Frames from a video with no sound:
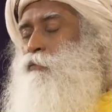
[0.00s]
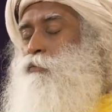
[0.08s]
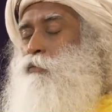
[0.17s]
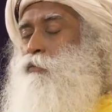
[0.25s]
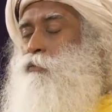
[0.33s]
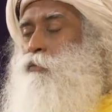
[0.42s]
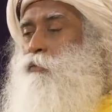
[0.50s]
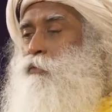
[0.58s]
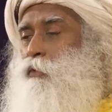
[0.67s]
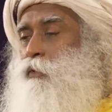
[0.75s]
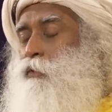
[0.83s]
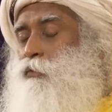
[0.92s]
no, no,
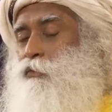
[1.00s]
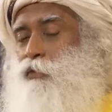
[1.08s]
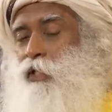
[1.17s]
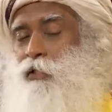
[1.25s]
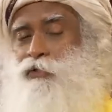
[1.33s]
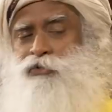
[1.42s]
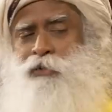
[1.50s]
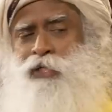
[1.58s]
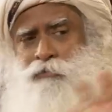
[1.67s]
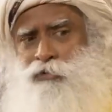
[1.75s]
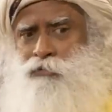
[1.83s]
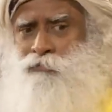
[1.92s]
no, no, your child is doing, hey, no,